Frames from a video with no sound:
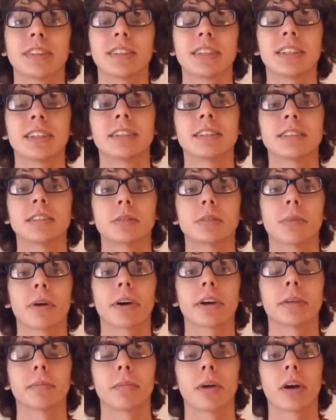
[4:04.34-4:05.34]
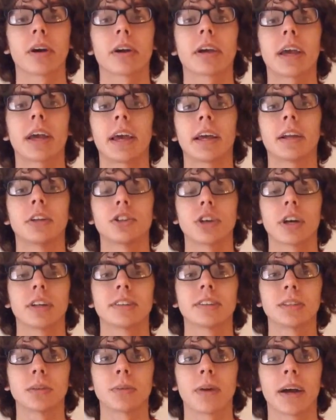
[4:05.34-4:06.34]
the scene is Marky Mark and
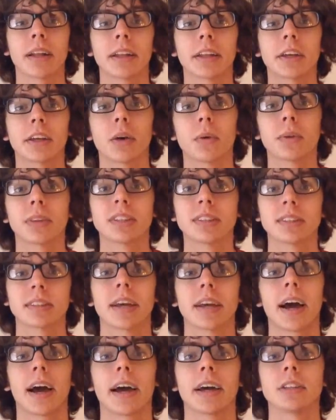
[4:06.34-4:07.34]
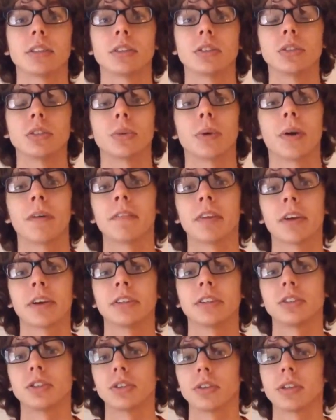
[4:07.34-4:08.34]
John C. Reilly go with this guy to do a
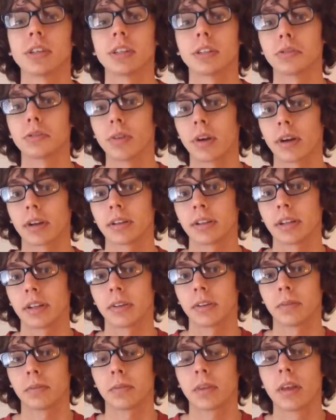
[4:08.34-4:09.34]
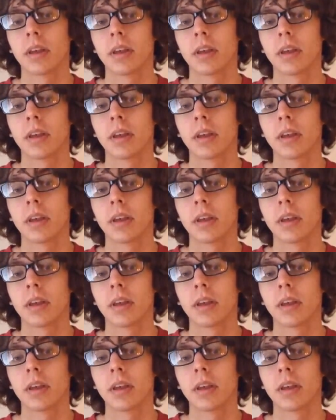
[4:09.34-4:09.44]
very dirty drug deal.